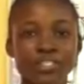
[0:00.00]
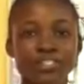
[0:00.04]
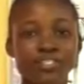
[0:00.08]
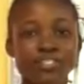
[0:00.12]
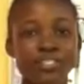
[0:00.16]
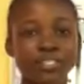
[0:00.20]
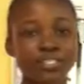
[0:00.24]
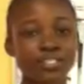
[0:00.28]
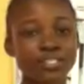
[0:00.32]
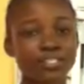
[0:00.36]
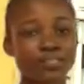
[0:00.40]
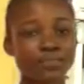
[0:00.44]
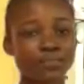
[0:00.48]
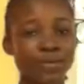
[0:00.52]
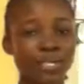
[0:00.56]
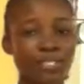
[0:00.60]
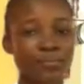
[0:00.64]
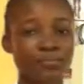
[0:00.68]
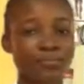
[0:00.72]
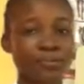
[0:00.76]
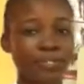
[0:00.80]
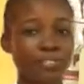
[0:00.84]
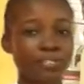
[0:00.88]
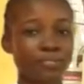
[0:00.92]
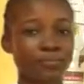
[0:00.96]
This is
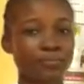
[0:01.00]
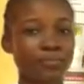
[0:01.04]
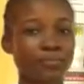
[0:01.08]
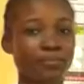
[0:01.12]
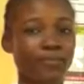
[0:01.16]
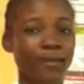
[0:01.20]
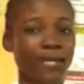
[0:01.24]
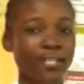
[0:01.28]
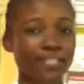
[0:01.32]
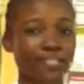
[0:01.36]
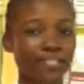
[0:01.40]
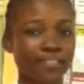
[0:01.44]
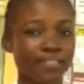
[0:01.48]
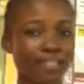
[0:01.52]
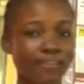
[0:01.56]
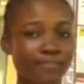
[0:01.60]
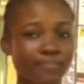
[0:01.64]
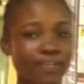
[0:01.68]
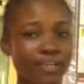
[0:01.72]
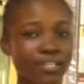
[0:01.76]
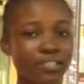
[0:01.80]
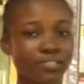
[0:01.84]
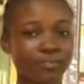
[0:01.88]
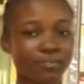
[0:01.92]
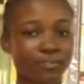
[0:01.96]
made possible by the
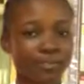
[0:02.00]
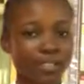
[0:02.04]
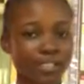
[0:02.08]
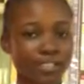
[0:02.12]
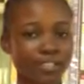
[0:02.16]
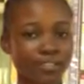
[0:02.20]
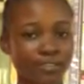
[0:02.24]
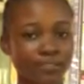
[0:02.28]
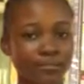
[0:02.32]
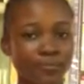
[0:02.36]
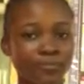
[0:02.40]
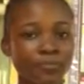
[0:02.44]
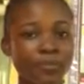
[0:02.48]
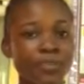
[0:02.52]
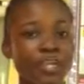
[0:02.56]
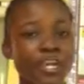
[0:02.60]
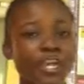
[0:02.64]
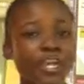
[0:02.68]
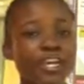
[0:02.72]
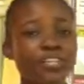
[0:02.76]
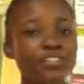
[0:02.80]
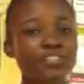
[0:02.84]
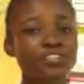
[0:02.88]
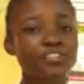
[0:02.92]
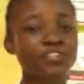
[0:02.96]
lymph and the blood.
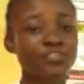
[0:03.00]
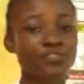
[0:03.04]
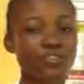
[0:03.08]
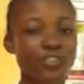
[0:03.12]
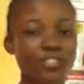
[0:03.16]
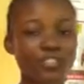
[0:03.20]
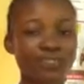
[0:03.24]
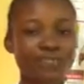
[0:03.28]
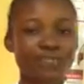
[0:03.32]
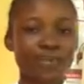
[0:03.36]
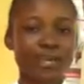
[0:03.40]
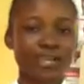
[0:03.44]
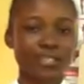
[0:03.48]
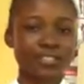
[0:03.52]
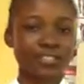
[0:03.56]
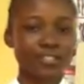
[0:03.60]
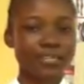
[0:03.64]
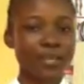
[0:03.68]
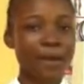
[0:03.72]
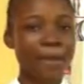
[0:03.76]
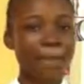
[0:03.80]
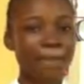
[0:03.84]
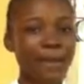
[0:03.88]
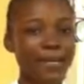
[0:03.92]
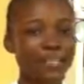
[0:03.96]
In this respect,
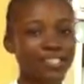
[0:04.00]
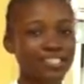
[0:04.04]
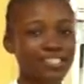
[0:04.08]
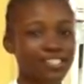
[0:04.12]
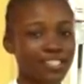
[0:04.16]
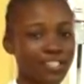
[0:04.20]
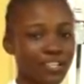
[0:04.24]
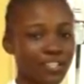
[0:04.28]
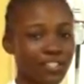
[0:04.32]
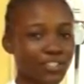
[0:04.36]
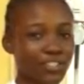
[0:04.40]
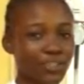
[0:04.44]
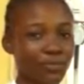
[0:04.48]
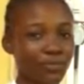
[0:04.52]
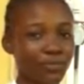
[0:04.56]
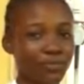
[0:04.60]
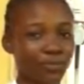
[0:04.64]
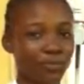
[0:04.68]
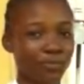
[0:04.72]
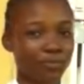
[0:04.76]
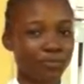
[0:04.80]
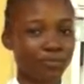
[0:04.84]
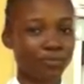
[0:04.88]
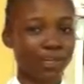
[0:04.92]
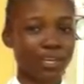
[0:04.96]
my discussion
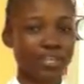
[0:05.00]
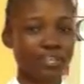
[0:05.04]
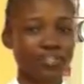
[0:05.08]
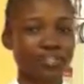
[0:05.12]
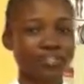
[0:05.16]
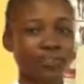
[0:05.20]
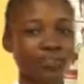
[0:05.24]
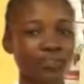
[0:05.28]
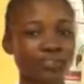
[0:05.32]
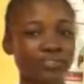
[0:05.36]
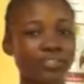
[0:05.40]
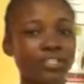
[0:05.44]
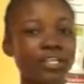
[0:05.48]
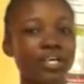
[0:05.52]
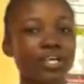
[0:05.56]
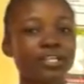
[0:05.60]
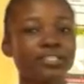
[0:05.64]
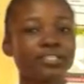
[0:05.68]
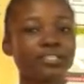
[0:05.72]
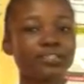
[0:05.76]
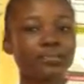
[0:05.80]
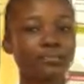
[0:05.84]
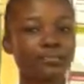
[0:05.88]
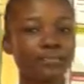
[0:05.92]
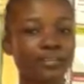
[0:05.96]
will be based on
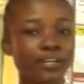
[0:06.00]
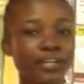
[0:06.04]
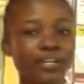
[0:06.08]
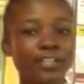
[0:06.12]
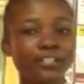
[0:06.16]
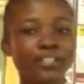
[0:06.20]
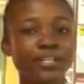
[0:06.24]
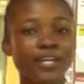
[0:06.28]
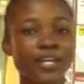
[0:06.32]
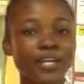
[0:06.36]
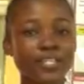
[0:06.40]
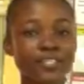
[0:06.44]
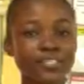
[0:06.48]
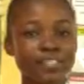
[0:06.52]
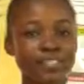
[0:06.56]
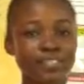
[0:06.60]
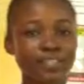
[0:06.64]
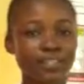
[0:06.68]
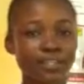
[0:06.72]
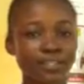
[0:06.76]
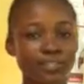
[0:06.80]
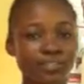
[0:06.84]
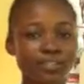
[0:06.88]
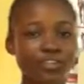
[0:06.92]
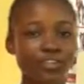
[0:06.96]
the blood, the
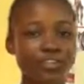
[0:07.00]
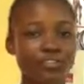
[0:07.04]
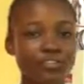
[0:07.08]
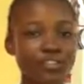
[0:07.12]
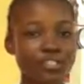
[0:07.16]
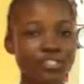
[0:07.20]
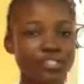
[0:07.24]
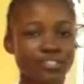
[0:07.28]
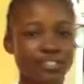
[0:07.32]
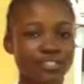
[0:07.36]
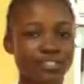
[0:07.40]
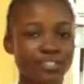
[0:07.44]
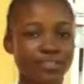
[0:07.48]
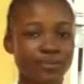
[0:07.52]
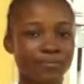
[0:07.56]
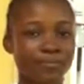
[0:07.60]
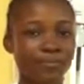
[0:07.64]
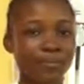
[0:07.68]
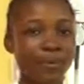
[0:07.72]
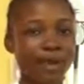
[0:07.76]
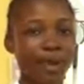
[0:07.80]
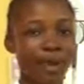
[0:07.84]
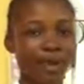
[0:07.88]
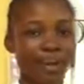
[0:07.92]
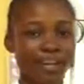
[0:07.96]
circulatory system,
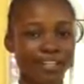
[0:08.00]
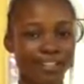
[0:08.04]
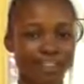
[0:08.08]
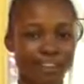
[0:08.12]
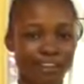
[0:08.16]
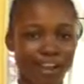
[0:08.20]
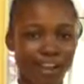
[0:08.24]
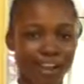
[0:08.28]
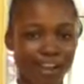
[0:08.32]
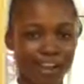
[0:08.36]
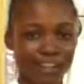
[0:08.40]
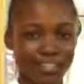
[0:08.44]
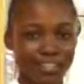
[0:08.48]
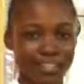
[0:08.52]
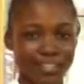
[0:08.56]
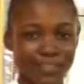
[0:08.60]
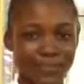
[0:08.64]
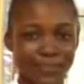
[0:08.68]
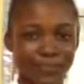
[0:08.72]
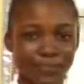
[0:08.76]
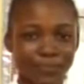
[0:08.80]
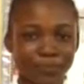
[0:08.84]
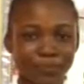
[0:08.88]
and the heart.